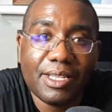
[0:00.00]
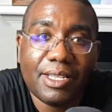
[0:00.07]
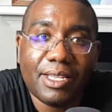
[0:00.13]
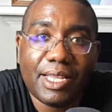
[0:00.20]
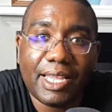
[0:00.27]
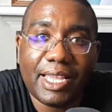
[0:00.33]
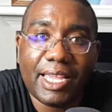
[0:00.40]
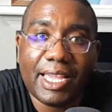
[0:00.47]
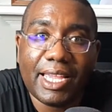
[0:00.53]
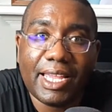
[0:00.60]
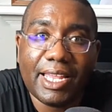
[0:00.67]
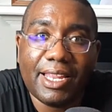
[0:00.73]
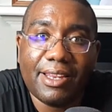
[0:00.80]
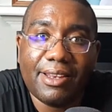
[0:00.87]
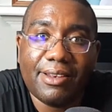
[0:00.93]

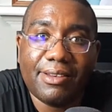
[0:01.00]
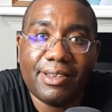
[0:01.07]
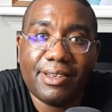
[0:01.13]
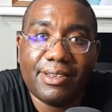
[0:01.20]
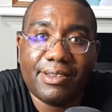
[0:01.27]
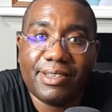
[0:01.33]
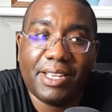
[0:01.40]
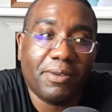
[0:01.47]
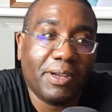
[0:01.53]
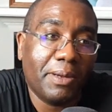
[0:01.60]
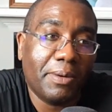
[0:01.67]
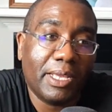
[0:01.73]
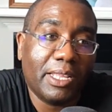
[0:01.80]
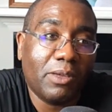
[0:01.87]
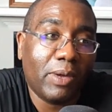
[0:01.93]
And they were able
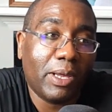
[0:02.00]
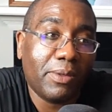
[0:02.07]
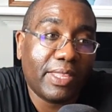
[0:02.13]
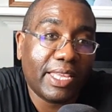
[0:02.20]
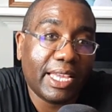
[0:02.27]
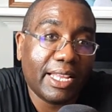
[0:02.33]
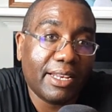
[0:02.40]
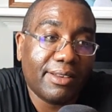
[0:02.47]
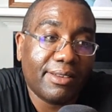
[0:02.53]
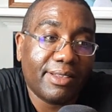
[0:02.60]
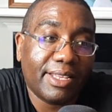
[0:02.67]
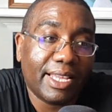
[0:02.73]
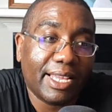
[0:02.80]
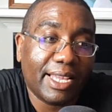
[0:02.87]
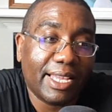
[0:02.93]
to get away with that.
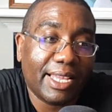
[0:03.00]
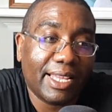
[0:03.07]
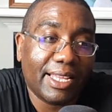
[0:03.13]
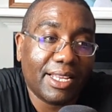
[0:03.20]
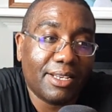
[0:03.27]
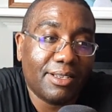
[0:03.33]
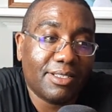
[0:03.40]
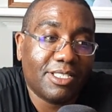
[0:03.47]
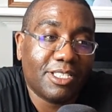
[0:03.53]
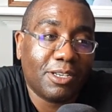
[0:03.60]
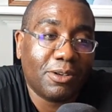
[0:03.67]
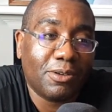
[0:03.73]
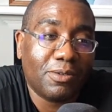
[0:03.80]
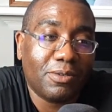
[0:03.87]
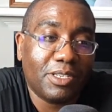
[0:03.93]
And
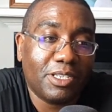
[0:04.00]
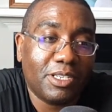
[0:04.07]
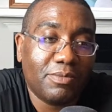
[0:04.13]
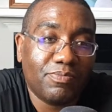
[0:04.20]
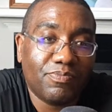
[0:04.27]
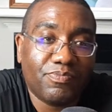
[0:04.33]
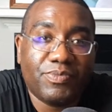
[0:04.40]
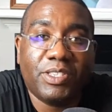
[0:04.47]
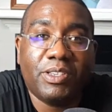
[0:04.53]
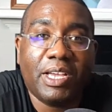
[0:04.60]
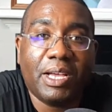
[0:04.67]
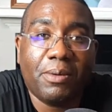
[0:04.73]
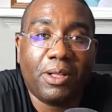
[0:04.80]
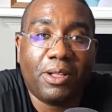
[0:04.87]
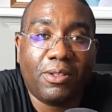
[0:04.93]
so you, you
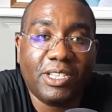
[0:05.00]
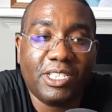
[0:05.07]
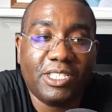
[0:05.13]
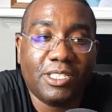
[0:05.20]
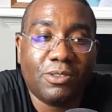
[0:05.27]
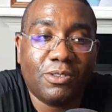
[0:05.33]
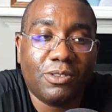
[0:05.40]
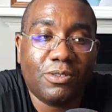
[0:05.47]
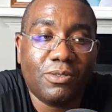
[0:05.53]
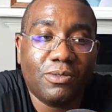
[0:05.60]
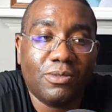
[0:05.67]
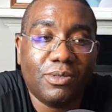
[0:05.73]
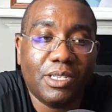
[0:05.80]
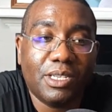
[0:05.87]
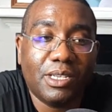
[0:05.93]
have all these
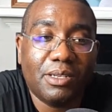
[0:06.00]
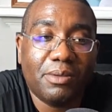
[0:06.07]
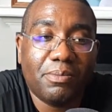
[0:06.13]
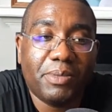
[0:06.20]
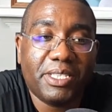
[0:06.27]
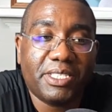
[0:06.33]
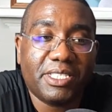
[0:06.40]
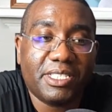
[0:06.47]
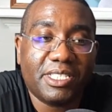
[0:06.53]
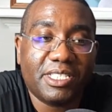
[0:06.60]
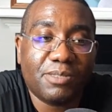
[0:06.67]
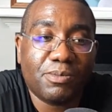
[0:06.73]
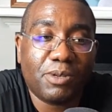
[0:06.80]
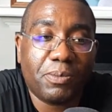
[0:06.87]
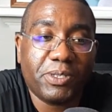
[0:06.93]
local businesses,
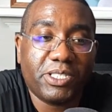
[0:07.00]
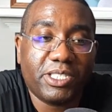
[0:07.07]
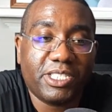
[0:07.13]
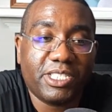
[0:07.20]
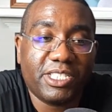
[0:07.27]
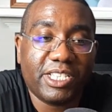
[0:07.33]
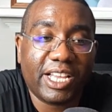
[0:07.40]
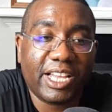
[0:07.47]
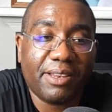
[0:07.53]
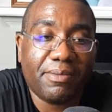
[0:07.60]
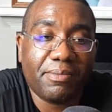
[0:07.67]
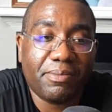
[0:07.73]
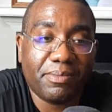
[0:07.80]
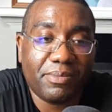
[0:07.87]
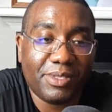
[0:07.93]
small businesses that
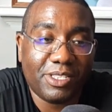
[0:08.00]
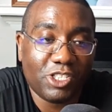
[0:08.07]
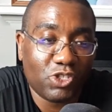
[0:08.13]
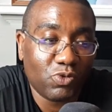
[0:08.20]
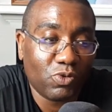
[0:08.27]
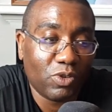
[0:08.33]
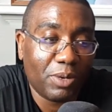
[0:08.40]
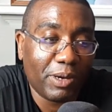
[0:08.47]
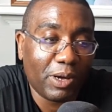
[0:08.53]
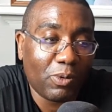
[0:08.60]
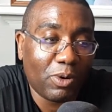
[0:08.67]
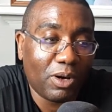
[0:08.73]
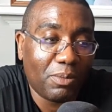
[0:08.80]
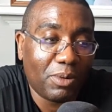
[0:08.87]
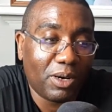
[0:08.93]
got destroyed by
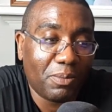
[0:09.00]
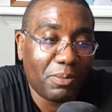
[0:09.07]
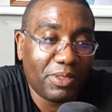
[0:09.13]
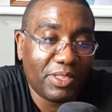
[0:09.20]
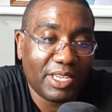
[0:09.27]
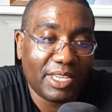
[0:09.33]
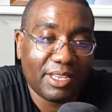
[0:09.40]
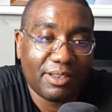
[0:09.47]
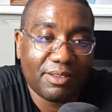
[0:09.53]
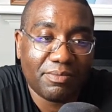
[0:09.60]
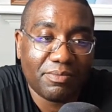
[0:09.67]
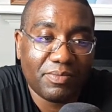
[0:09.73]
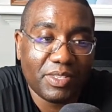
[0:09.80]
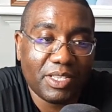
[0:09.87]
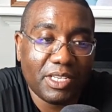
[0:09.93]
Walmart, but then
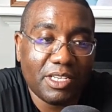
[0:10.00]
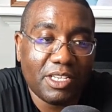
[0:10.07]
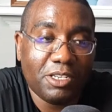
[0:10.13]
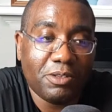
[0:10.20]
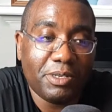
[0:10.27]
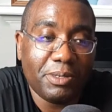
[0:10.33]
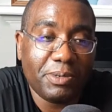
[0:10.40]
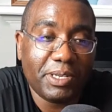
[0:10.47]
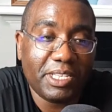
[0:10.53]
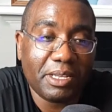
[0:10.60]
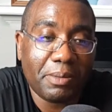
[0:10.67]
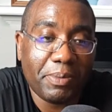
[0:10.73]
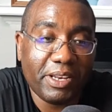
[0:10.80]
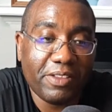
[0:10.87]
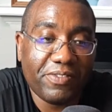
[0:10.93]
you don't even get a
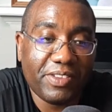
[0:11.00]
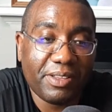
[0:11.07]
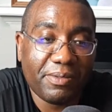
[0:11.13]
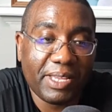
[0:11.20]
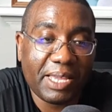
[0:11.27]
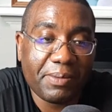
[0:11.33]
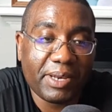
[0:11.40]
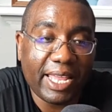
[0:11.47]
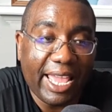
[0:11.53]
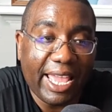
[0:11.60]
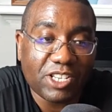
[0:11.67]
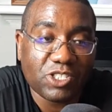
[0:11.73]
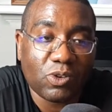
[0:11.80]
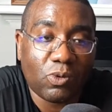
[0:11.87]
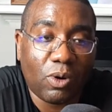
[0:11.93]
benefit of having an
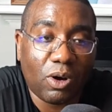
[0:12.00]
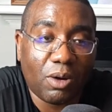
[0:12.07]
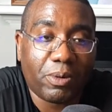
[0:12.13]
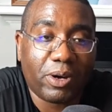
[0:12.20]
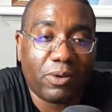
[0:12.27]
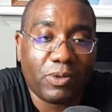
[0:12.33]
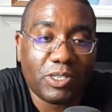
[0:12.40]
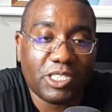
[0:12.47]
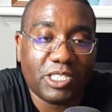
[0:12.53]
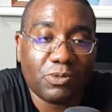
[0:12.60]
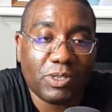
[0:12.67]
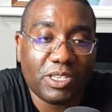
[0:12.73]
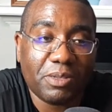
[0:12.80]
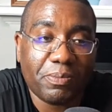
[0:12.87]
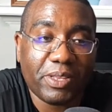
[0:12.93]
actual Walmart, which is
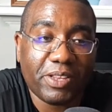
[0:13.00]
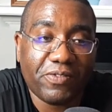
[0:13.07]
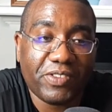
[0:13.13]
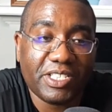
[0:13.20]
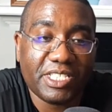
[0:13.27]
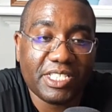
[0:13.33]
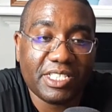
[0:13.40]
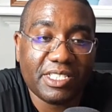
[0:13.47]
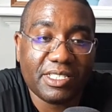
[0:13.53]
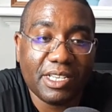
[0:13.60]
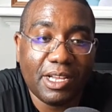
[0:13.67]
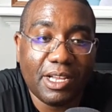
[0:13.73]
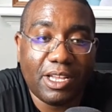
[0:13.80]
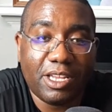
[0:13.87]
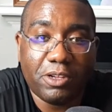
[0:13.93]
one of the benefits is
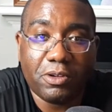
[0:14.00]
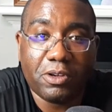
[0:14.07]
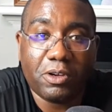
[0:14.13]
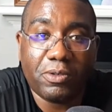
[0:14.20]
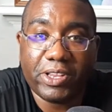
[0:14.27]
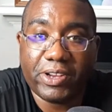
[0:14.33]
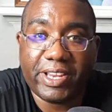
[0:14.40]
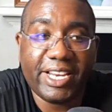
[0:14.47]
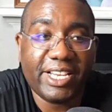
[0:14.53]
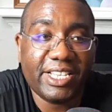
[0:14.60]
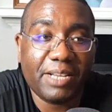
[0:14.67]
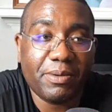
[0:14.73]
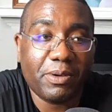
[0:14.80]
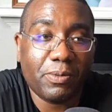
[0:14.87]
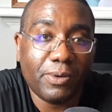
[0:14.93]
you can go there
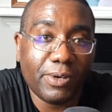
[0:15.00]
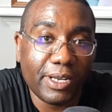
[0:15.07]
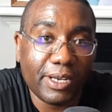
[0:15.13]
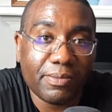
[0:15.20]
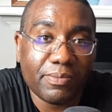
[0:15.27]
anytime you want.